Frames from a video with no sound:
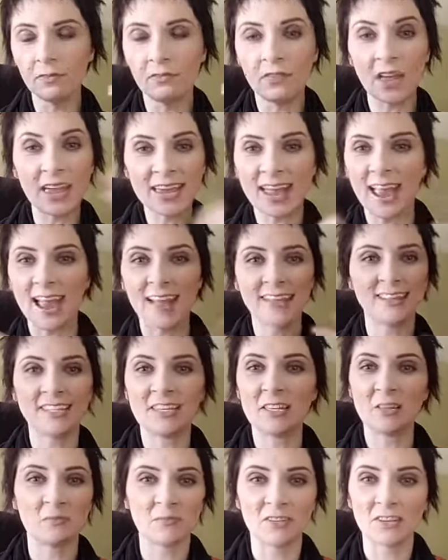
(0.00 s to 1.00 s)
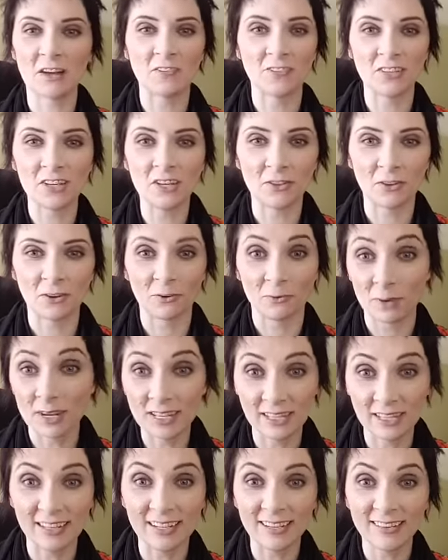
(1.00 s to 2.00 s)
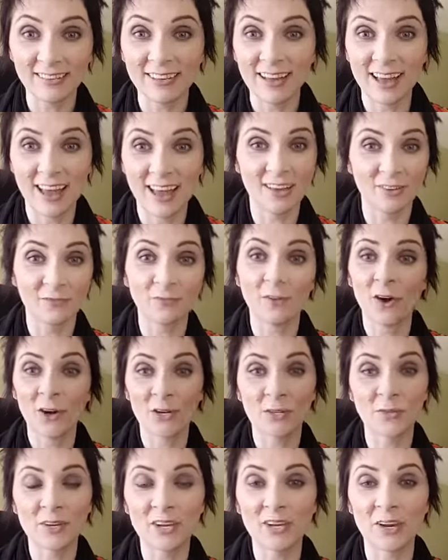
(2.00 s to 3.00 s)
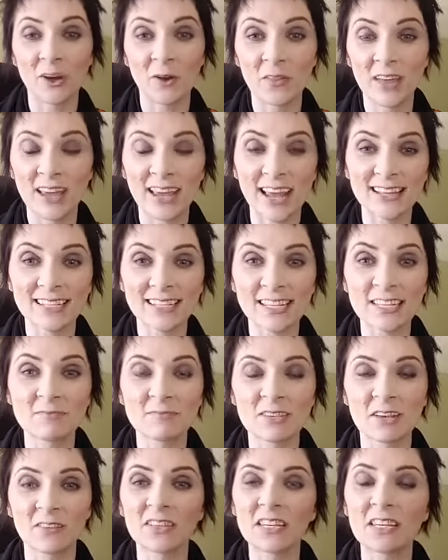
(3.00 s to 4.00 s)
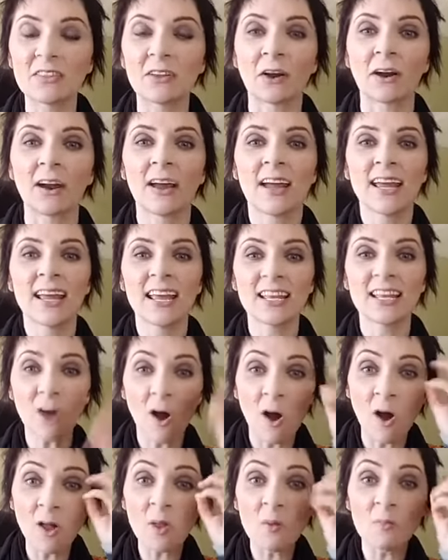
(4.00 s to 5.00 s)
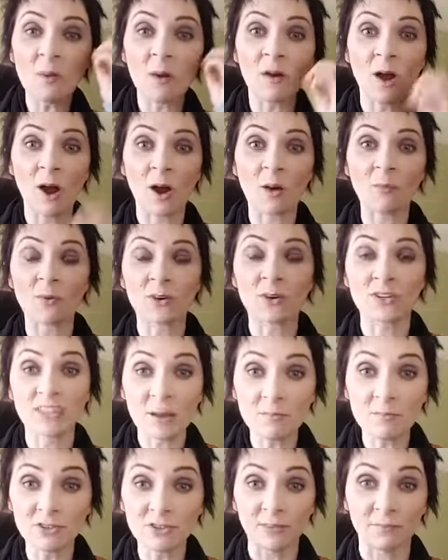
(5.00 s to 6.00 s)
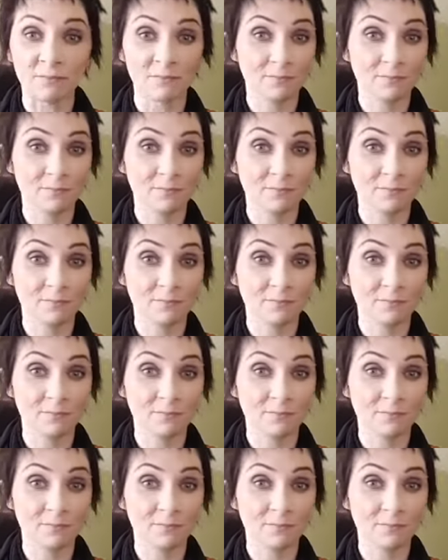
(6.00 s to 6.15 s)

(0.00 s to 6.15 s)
they can't see themselves either, really. As far as we know, they can't see themselves either. It's all about our perception,